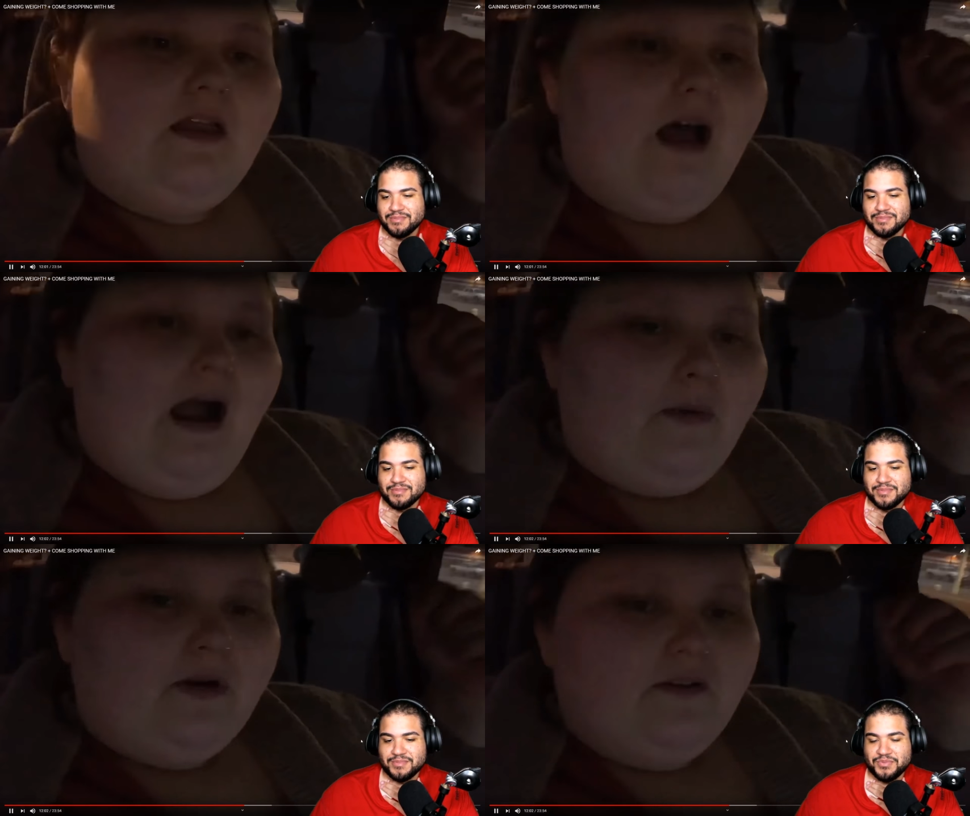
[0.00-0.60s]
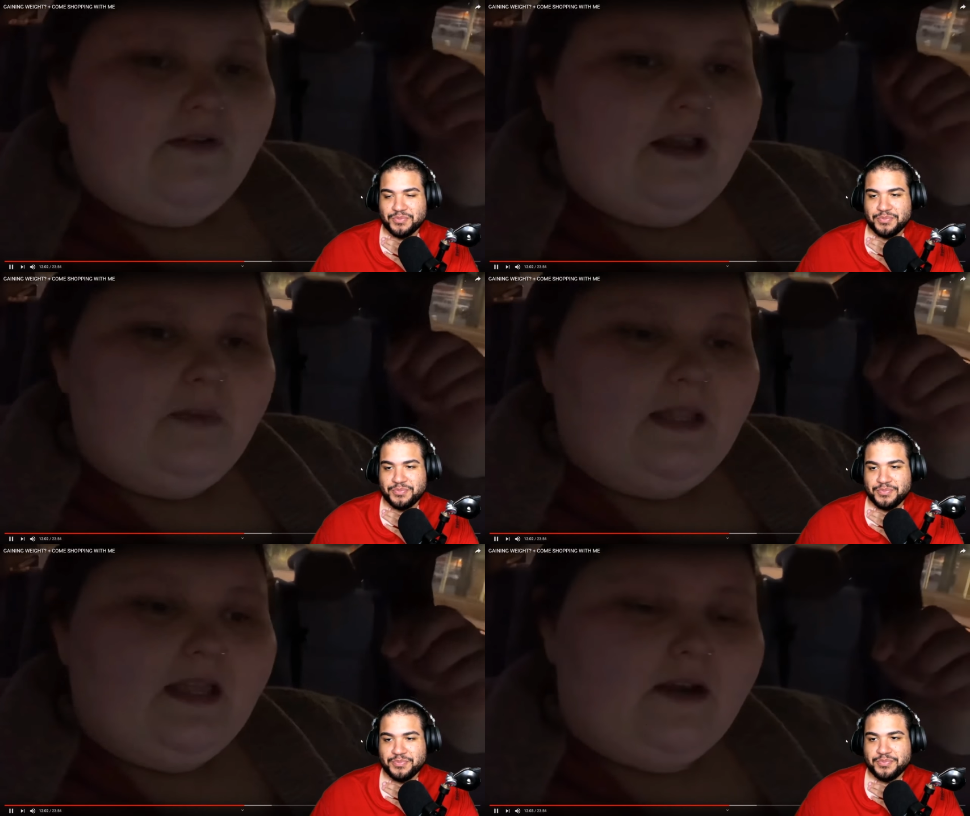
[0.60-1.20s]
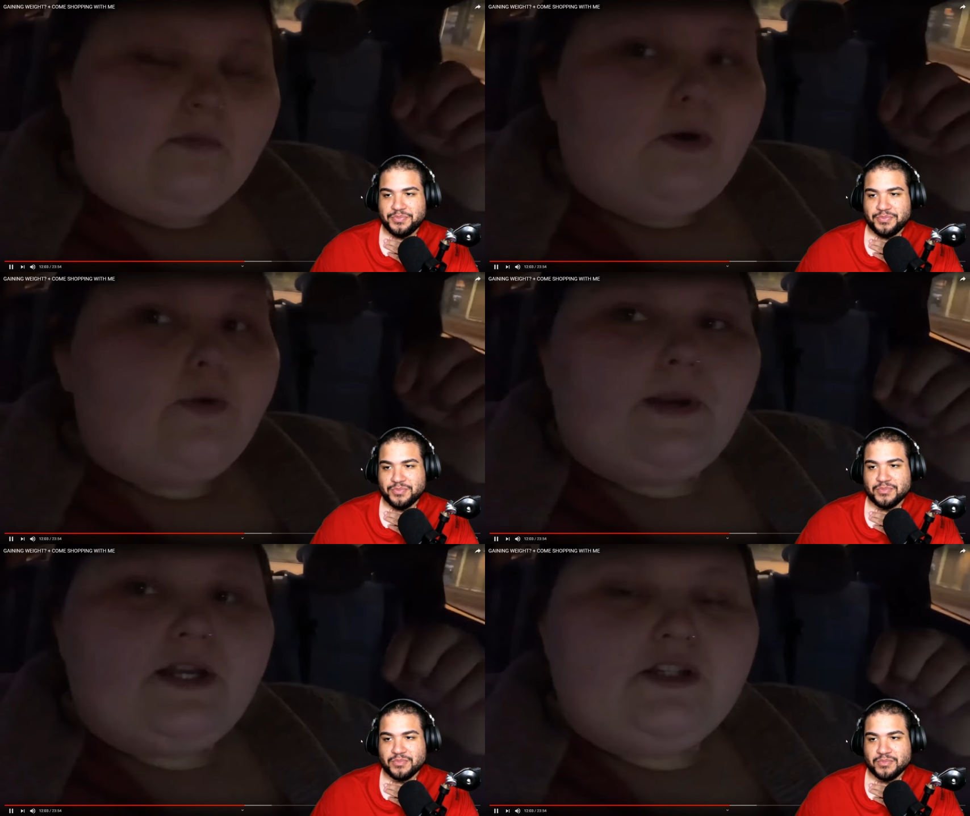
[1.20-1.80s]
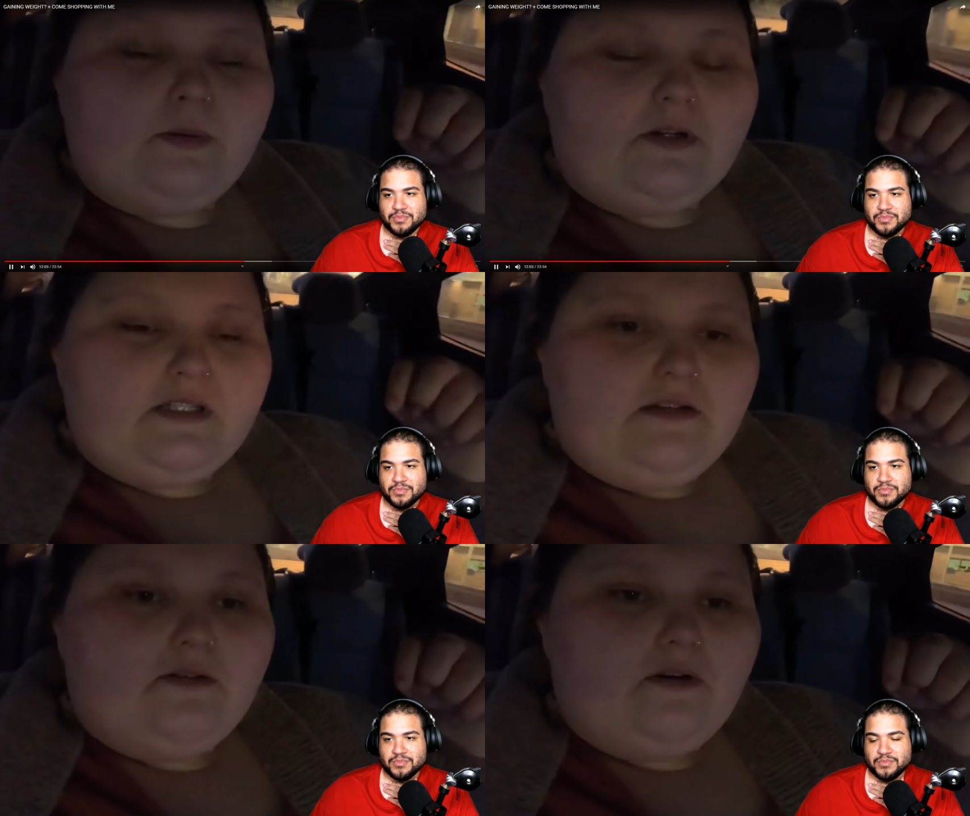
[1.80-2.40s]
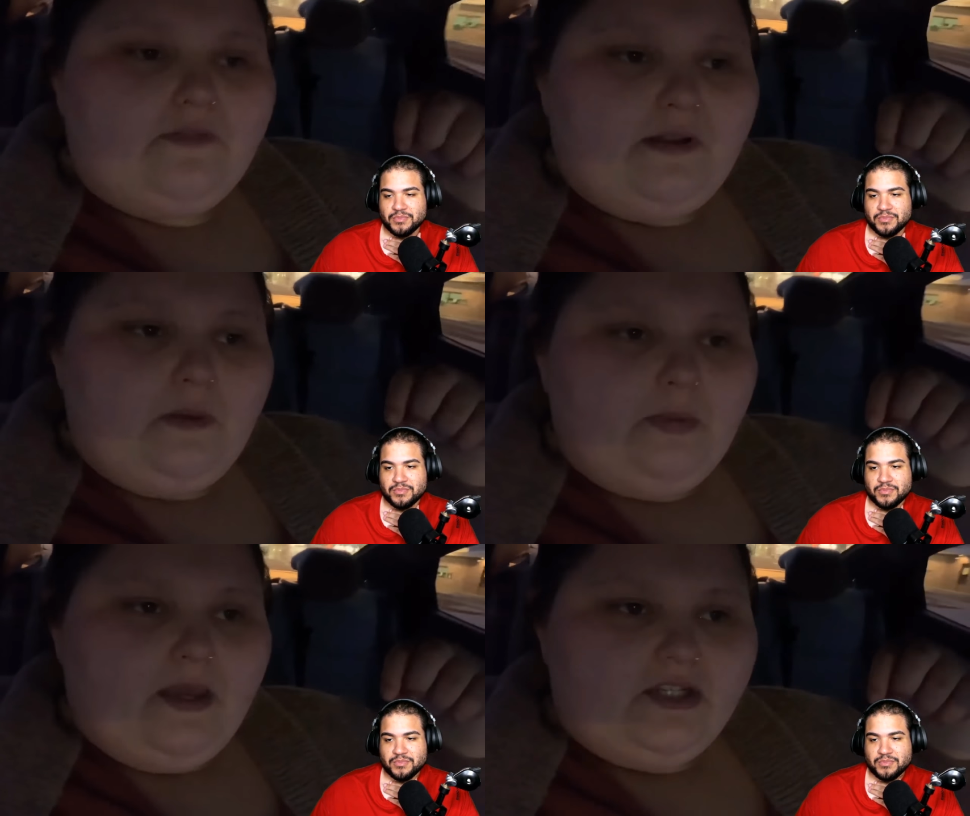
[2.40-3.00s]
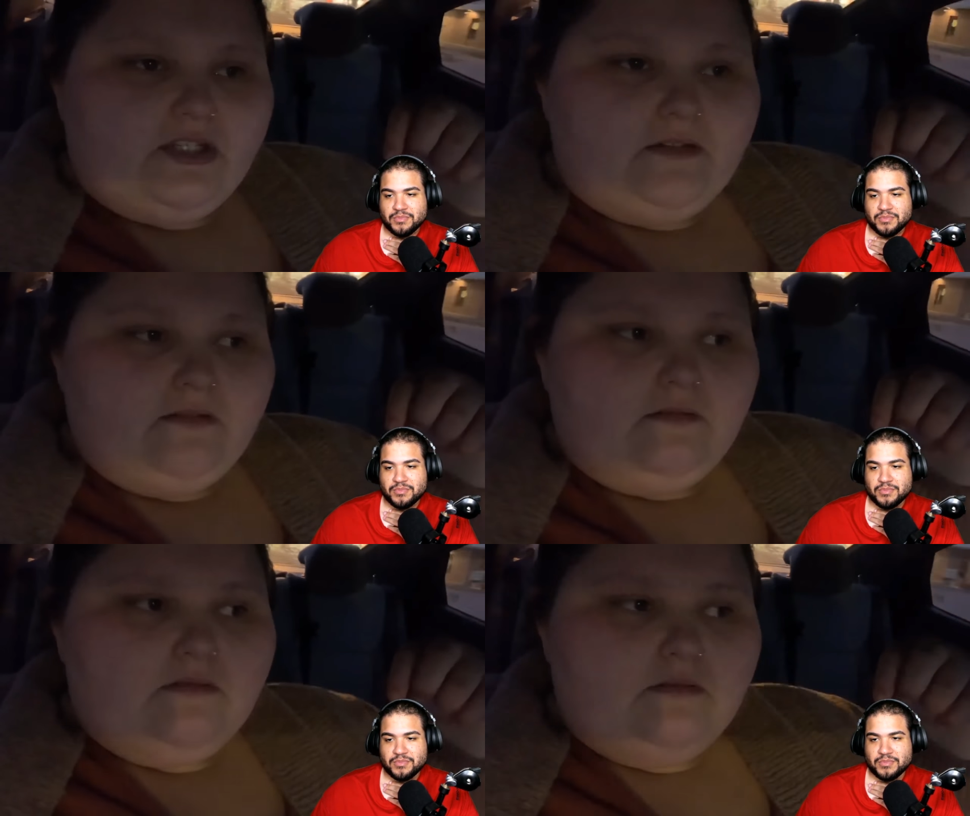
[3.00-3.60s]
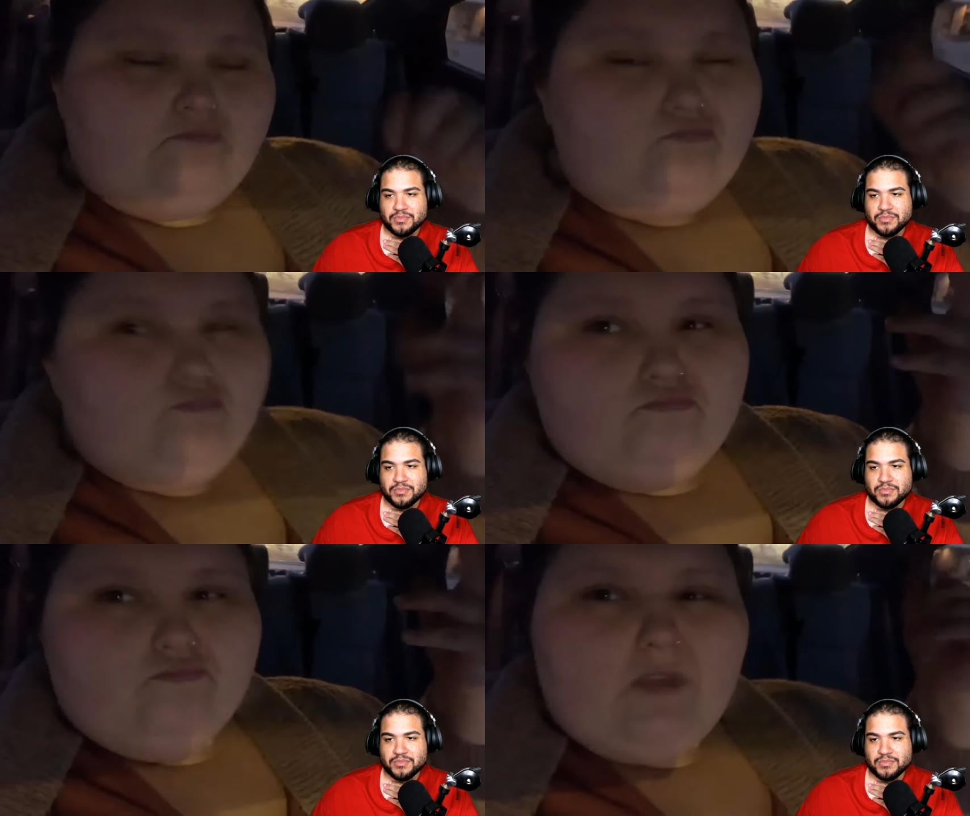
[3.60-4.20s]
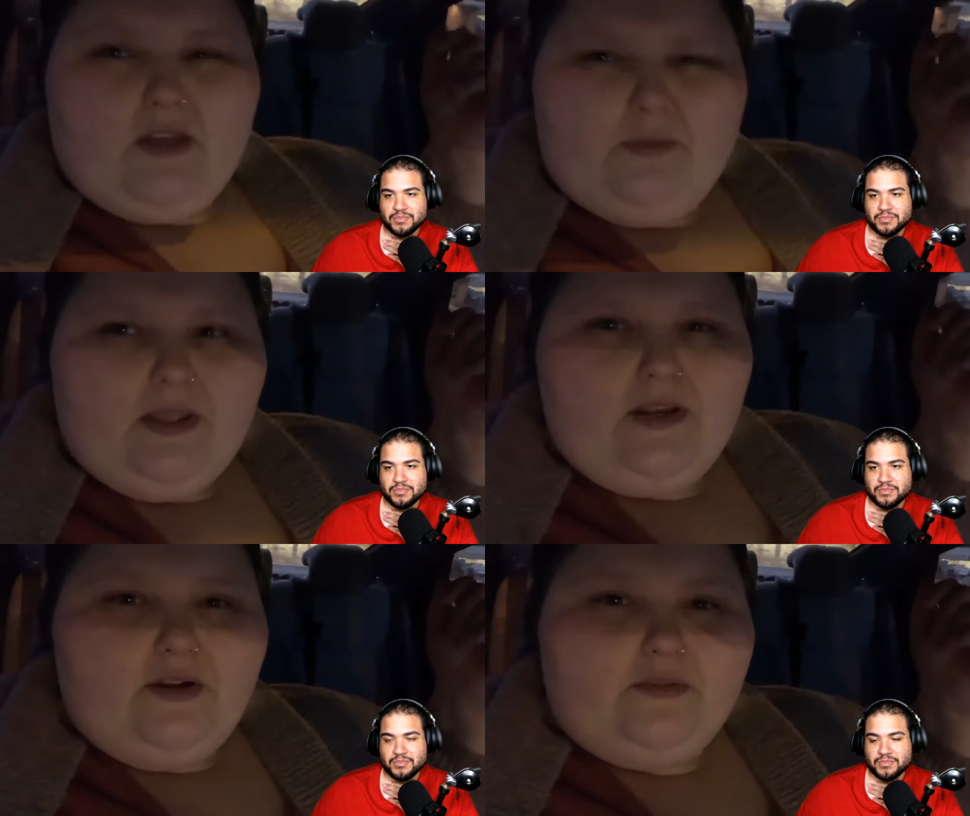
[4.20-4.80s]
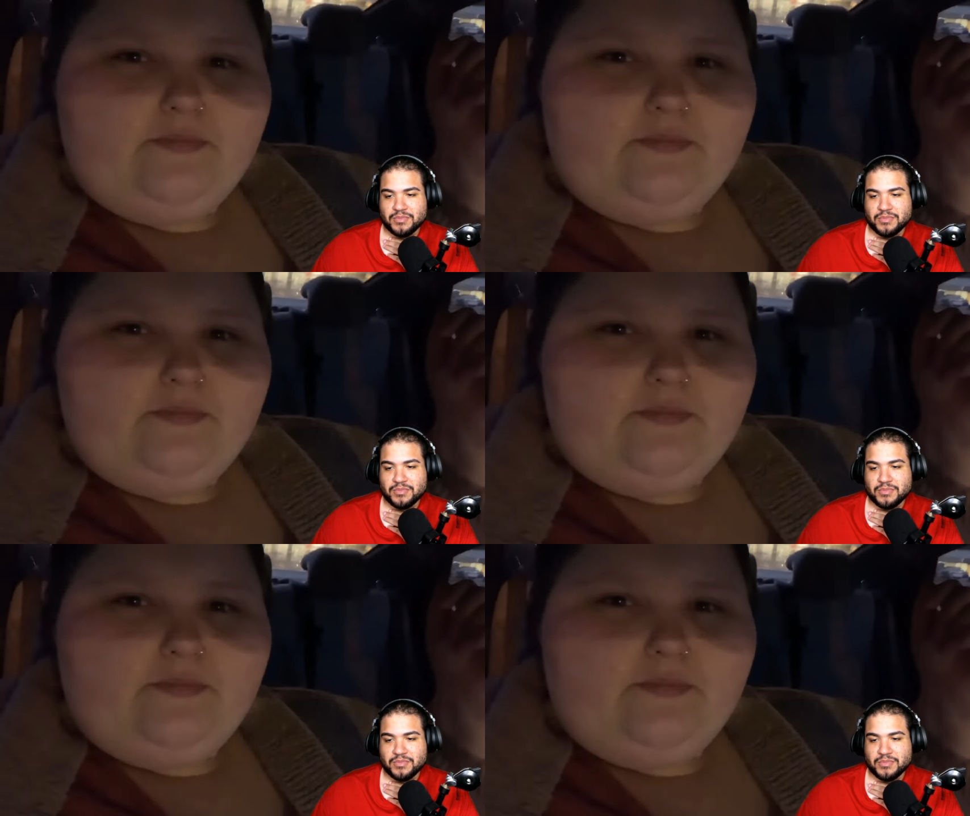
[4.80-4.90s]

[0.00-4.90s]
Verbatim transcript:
Speaker 1: I wonder if I'd be like a road rage person or if I'd be patient. I don't really know.